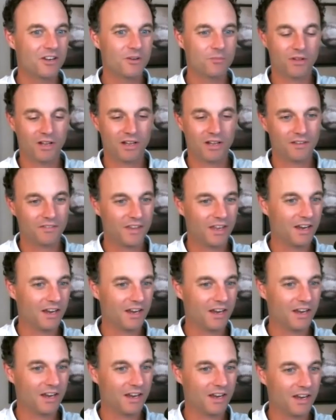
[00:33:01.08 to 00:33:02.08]
plan that they can
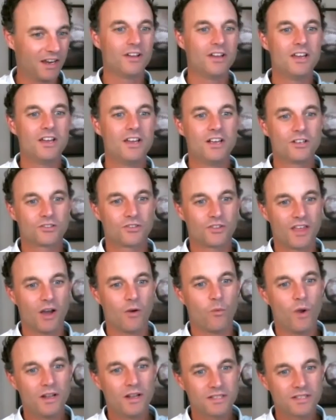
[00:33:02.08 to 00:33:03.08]
have, so that
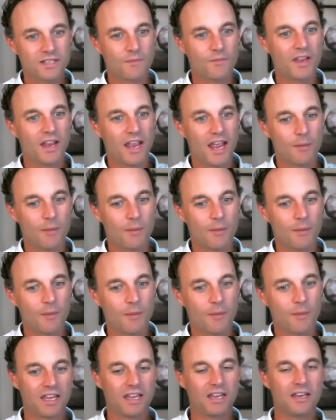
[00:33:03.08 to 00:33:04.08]
when something happens,
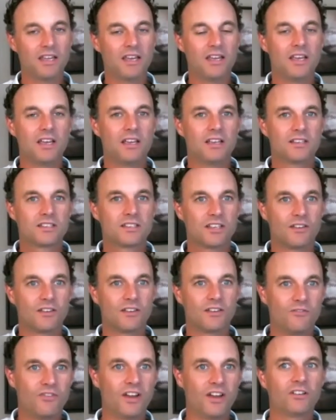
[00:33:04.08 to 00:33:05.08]
they can
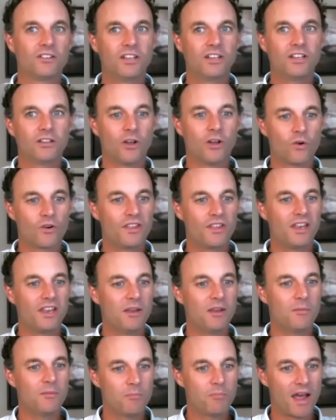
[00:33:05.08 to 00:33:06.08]
severely lower the
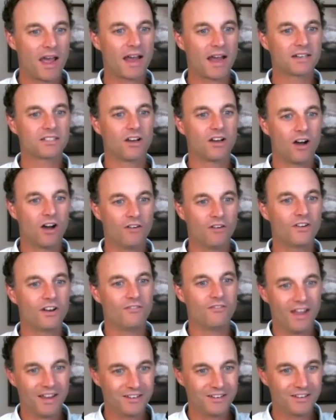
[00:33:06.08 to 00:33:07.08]
impact of an
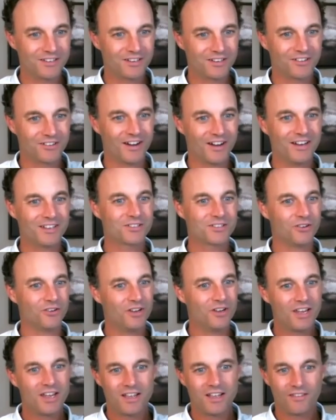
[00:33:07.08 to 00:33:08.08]
event, right? So
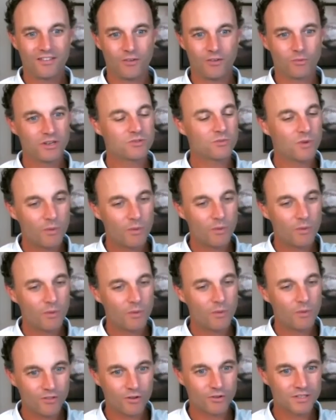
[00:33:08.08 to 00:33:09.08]
the reason why we
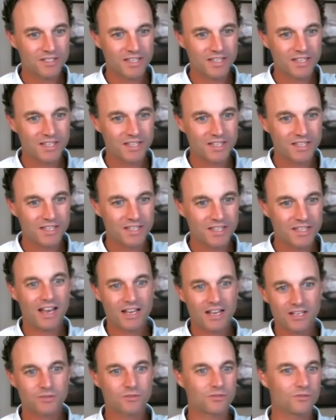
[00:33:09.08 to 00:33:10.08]
have those things is,
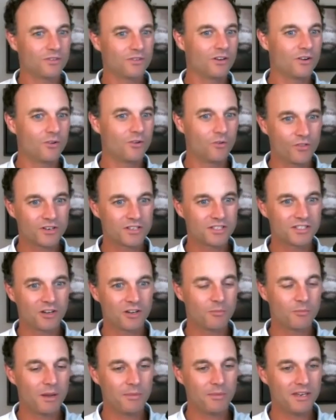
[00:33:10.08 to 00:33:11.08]
yes, there still
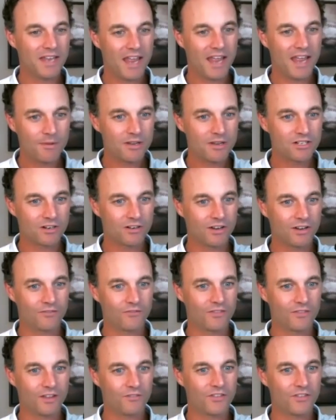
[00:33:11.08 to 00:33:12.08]
may be damage
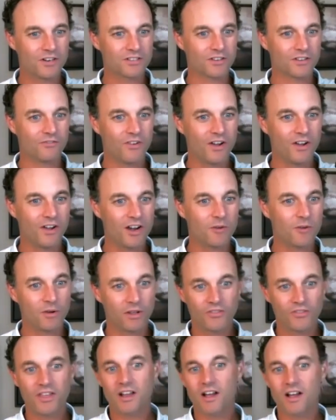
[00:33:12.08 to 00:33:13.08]
if there's a fire, but
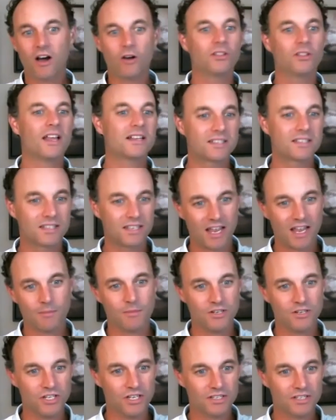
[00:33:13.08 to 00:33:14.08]
think of how less the
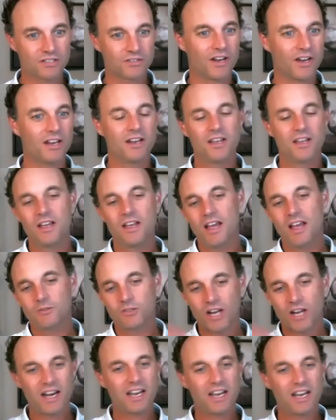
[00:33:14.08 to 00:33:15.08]
damage is, right?
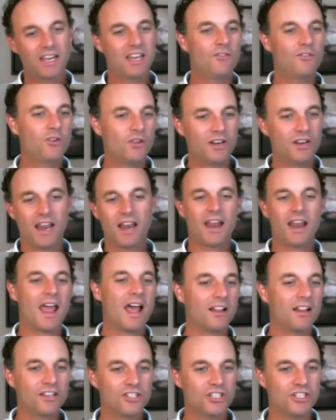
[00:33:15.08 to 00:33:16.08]
Trying to give you an
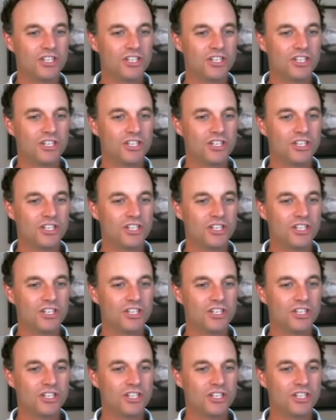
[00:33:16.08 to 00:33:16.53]
analogy other